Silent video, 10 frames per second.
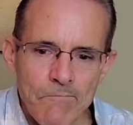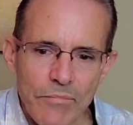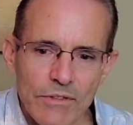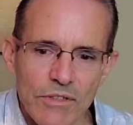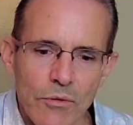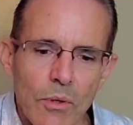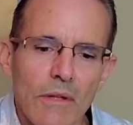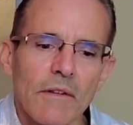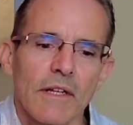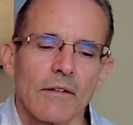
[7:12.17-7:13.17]
There's
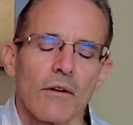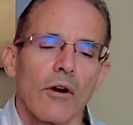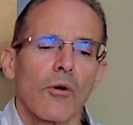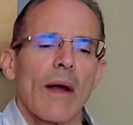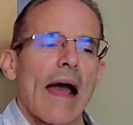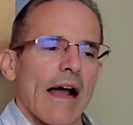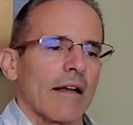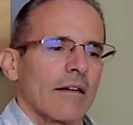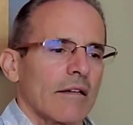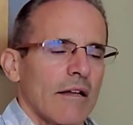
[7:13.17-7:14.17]
equivalent ORAC
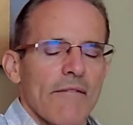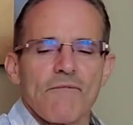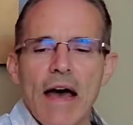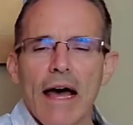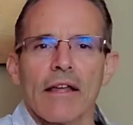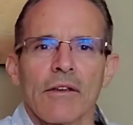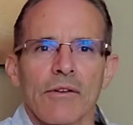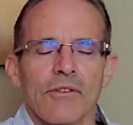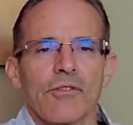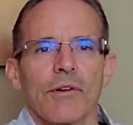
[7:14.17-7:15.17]

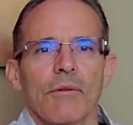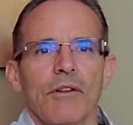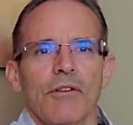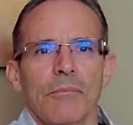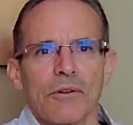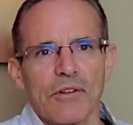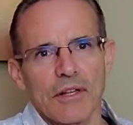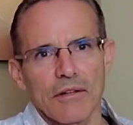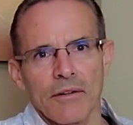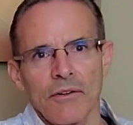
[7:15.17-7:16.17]
values attributed to
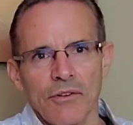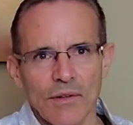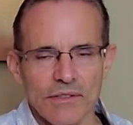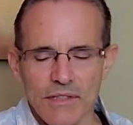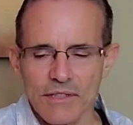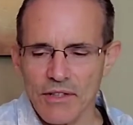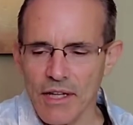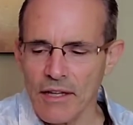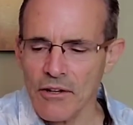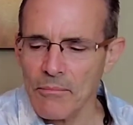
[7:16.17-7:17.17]
particular nutrients that you
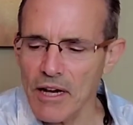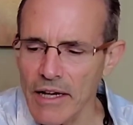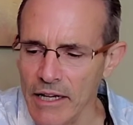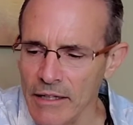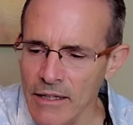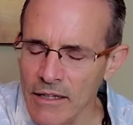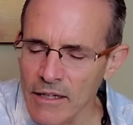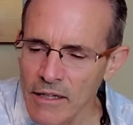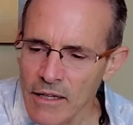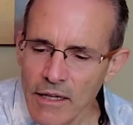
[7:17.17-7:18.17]
take in your body.
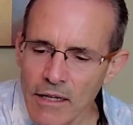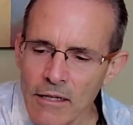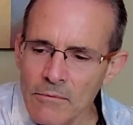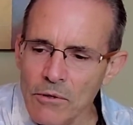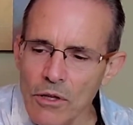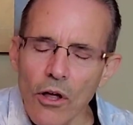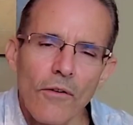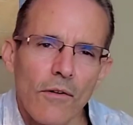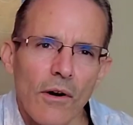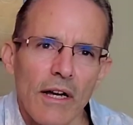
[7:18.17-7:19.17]

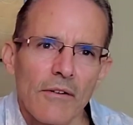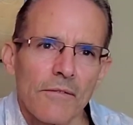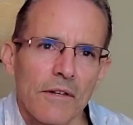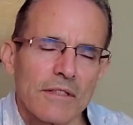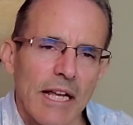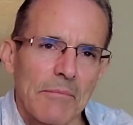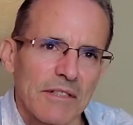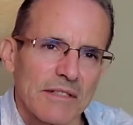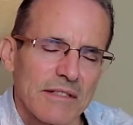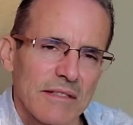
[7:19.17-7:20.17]
Clove oil, for example,
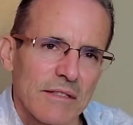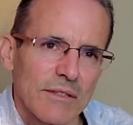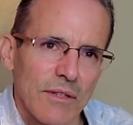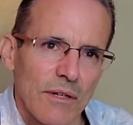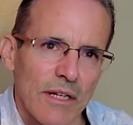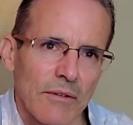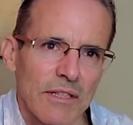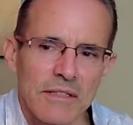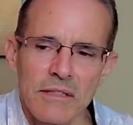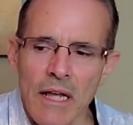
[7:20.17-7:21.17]
is an essential oil,
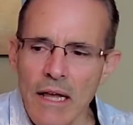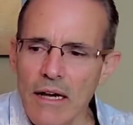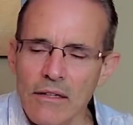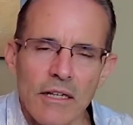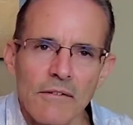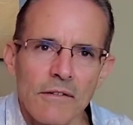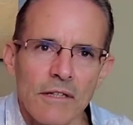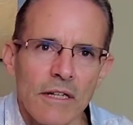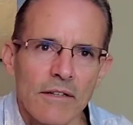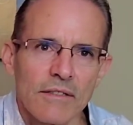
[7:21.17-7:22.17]
which I'll cover in
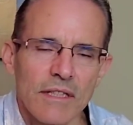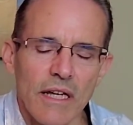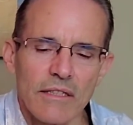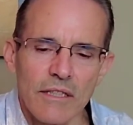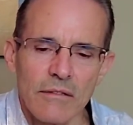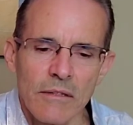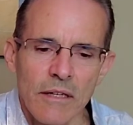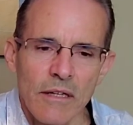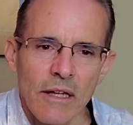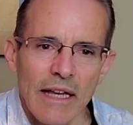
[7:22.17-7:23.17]
another section,
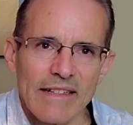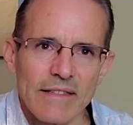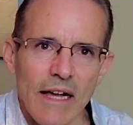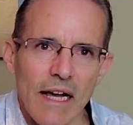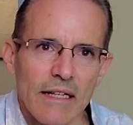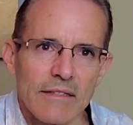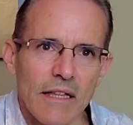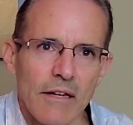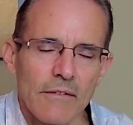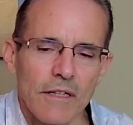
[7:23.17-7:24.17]
has the highest
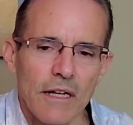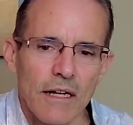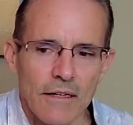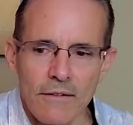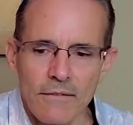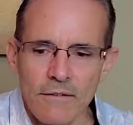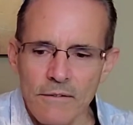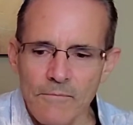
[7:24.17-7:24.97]
level of